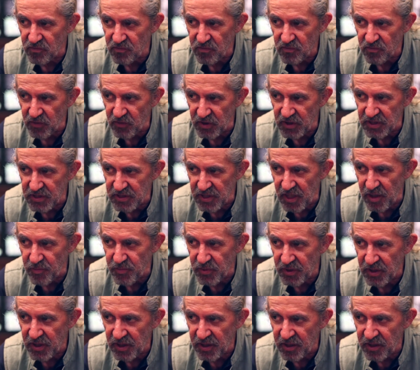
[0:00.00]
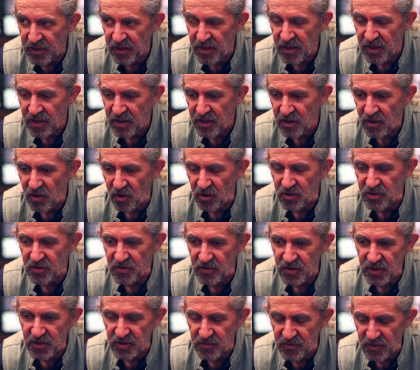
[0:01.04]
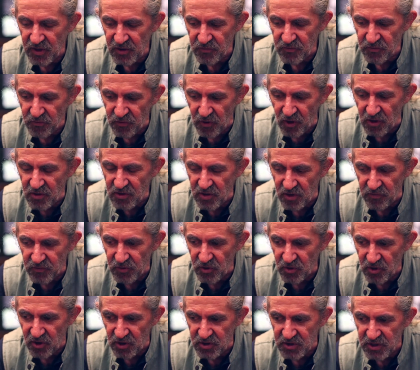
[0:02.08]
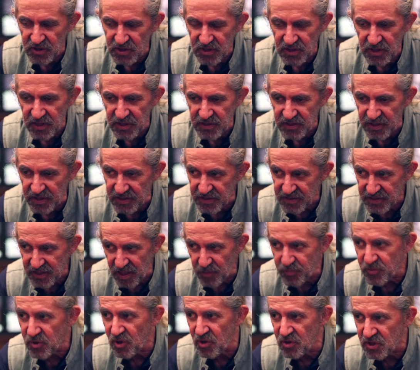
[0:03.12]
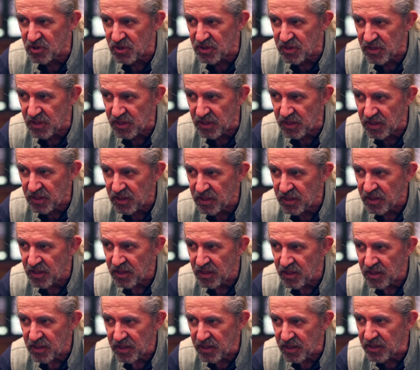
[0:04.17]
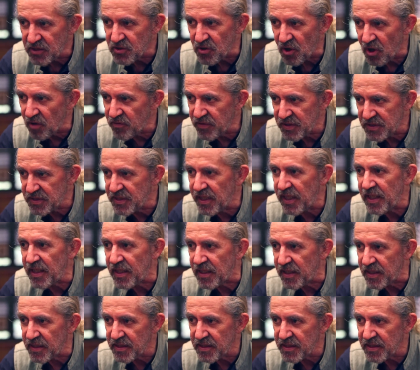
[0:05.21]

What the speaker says: what is happening in front of your consciousness and subconsciously, it's always there.